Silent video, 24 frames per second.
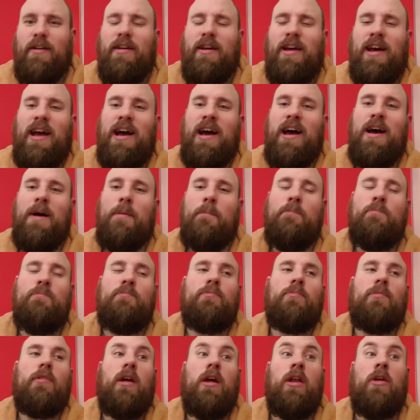
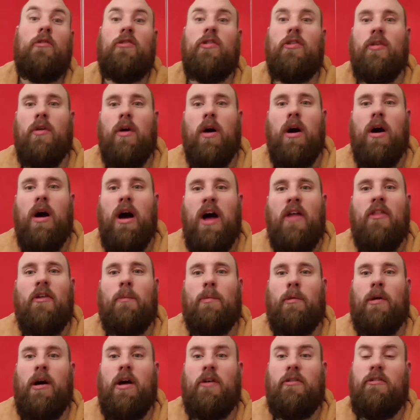Obviously, there are other
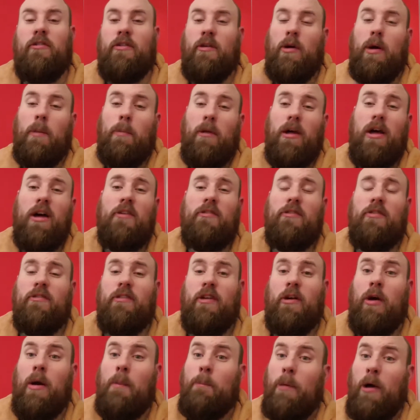blasters. There are
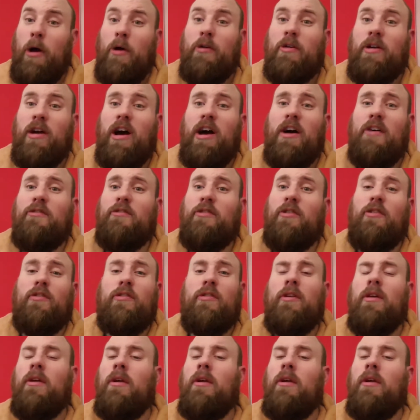bowcasters,